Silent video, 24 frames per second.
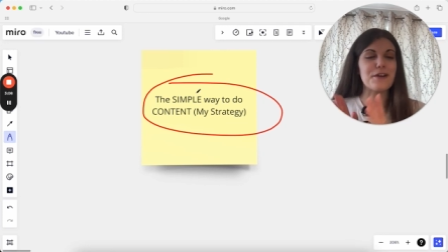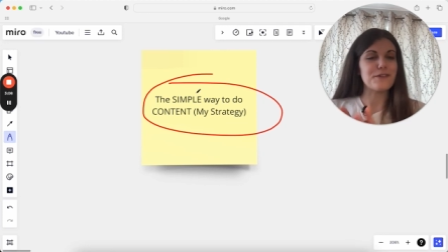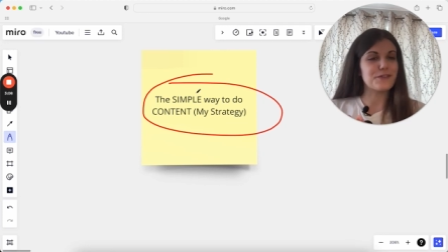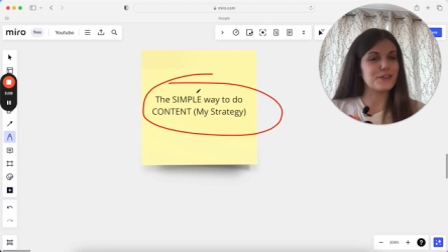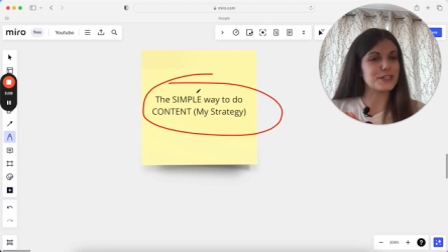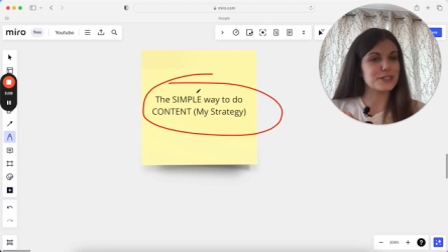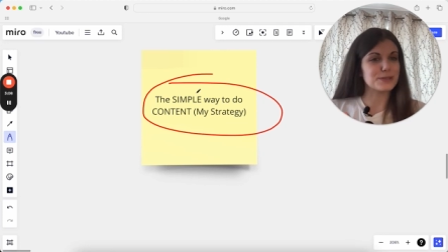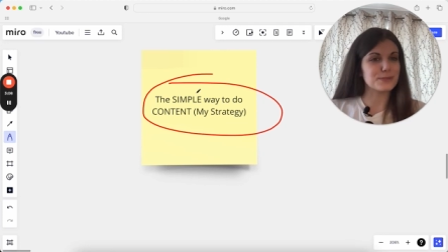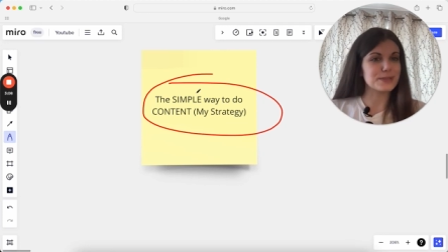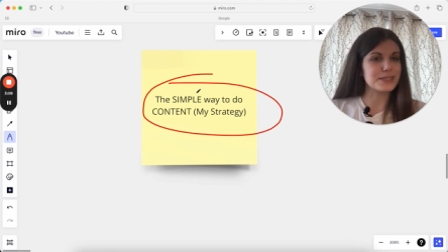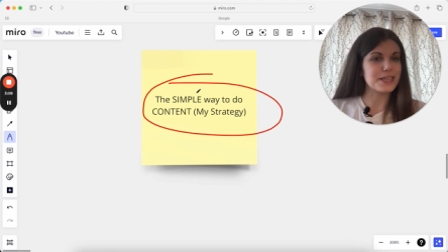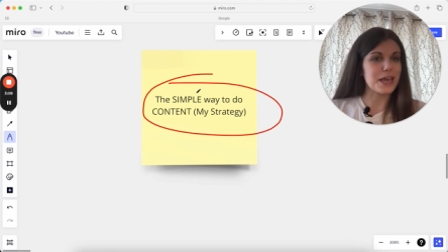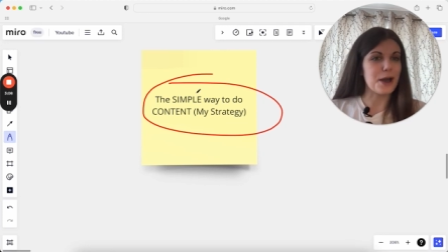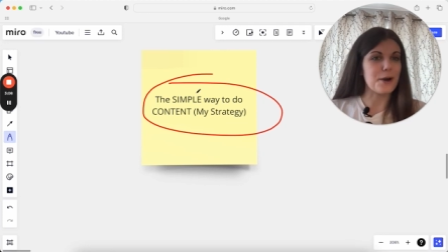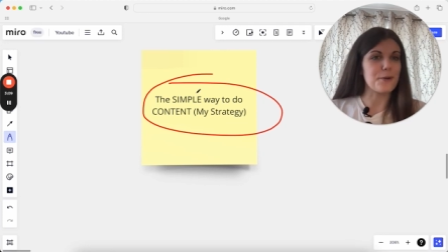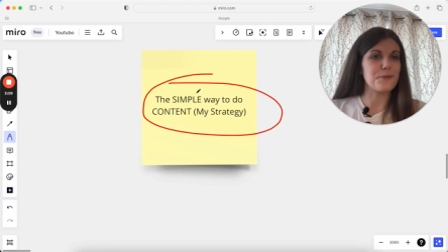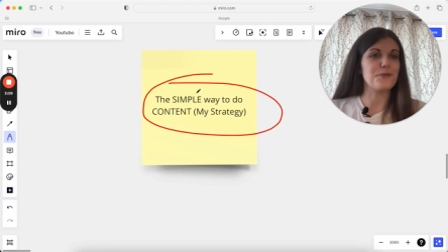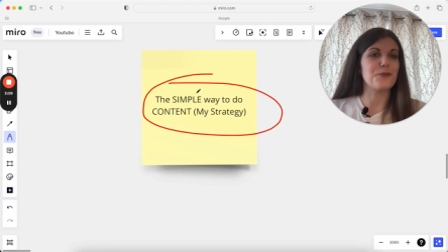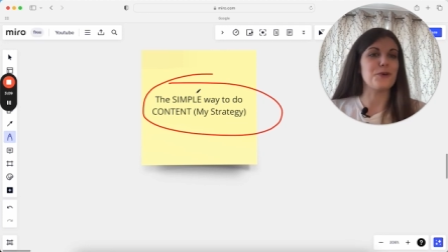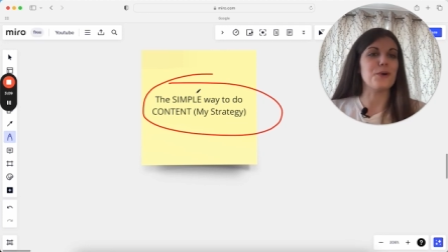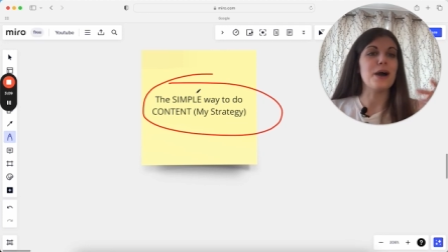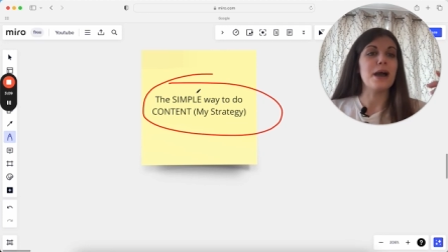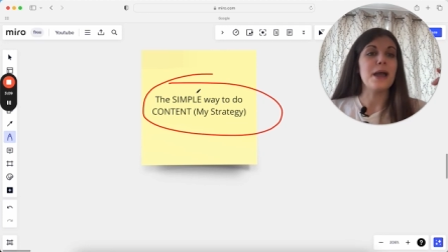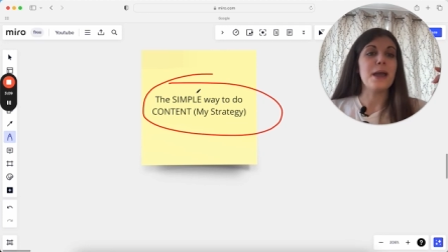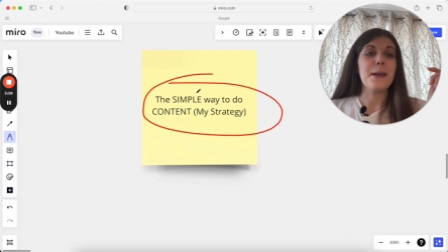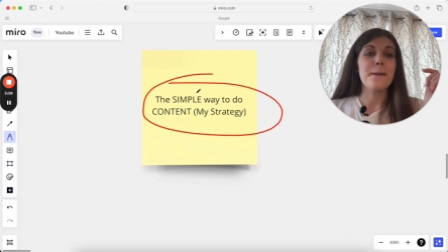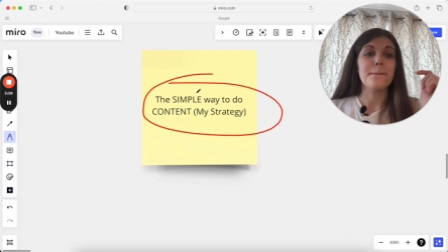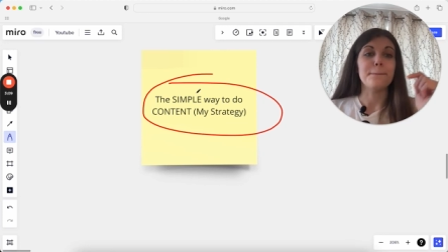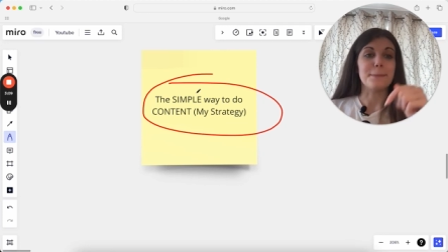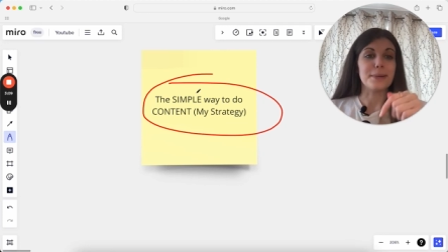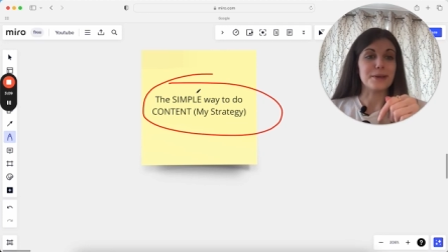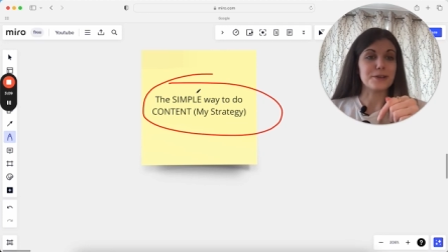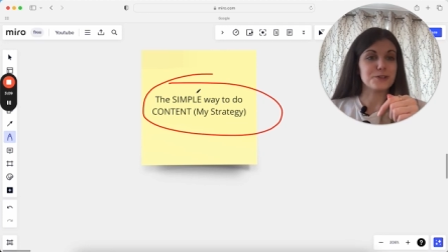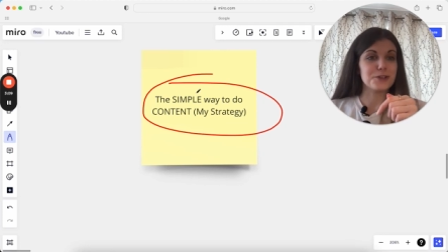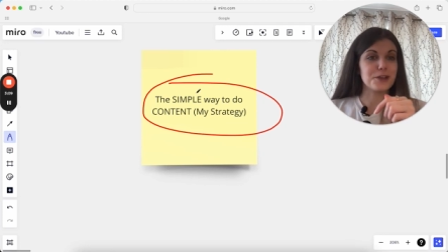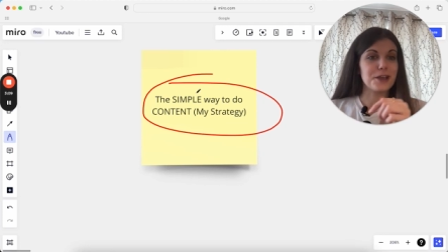If this was helpful,
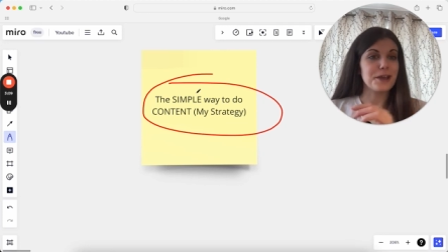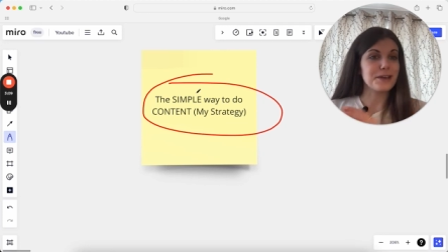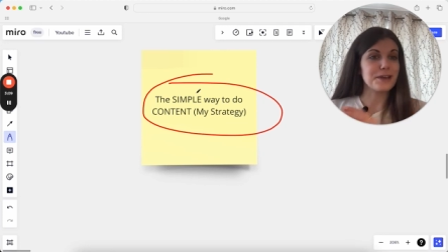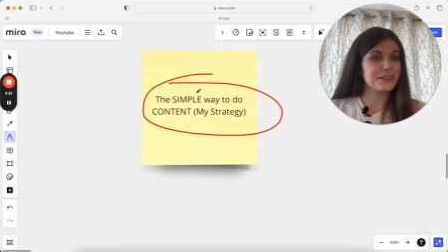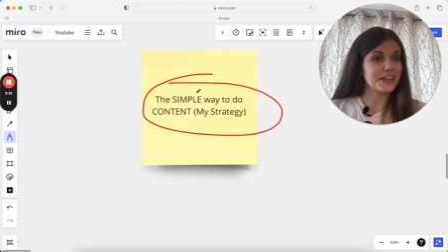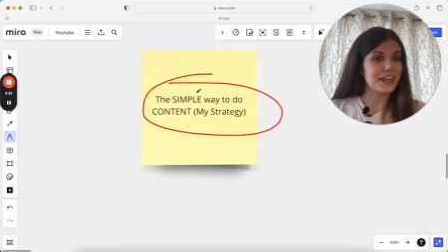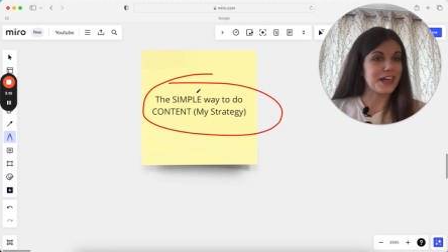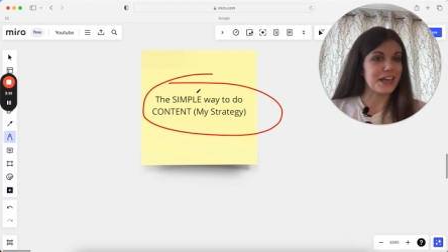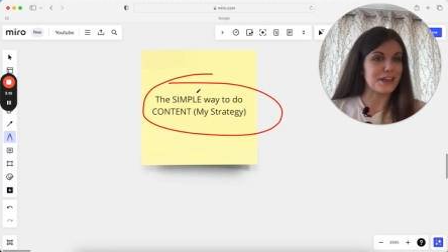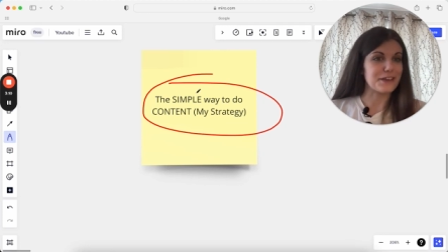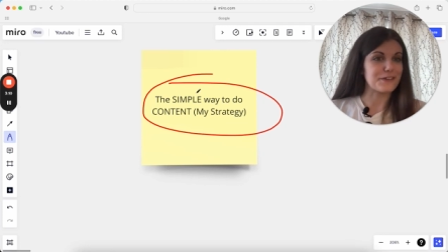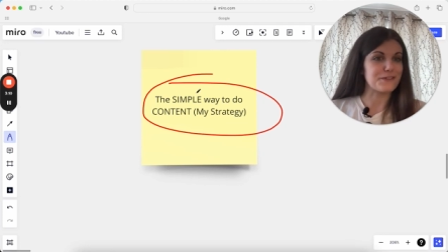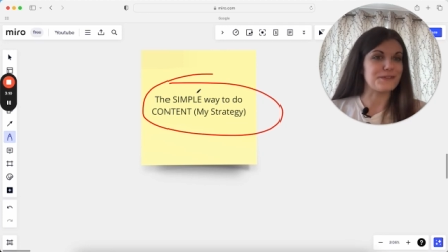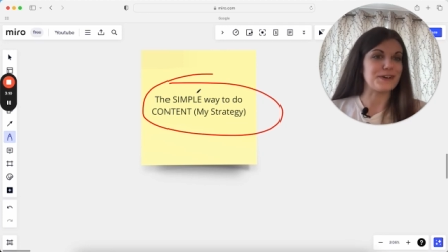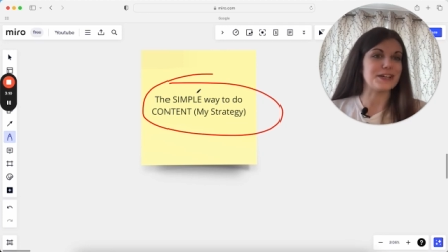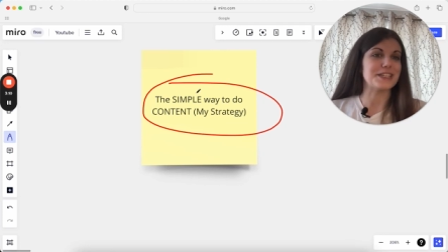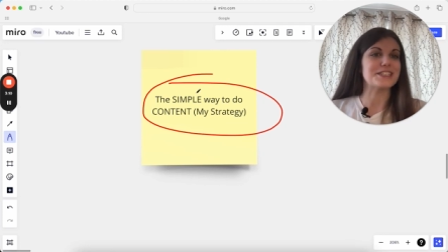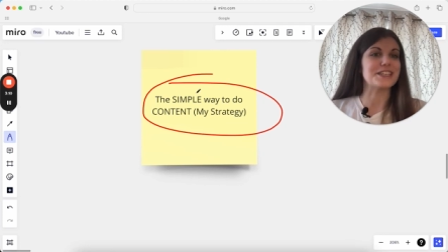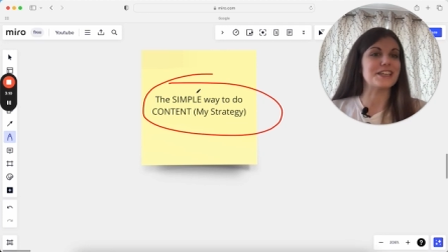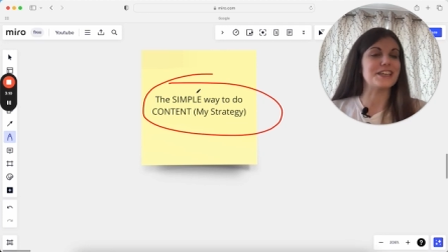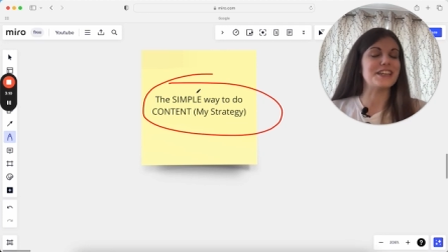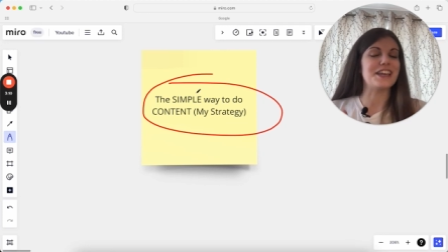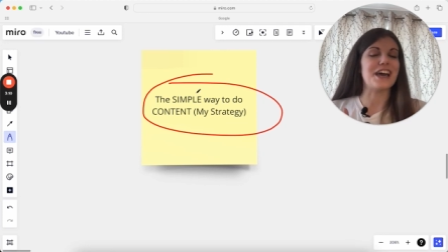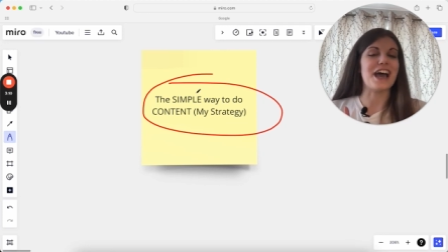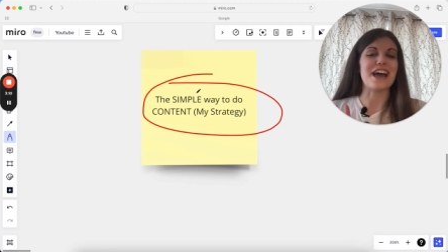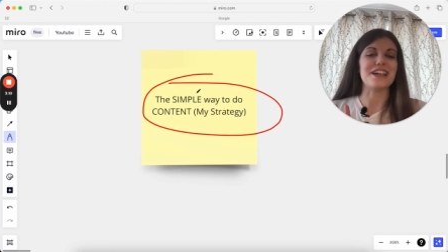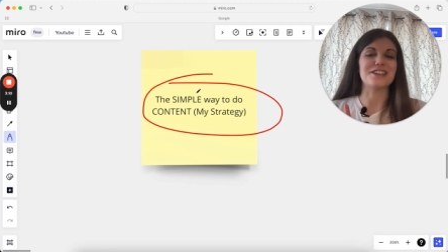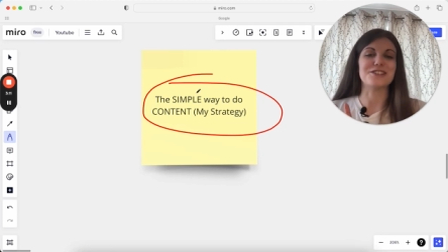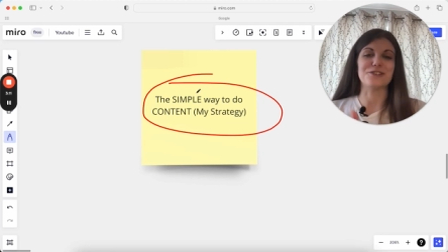make sure you hit the like button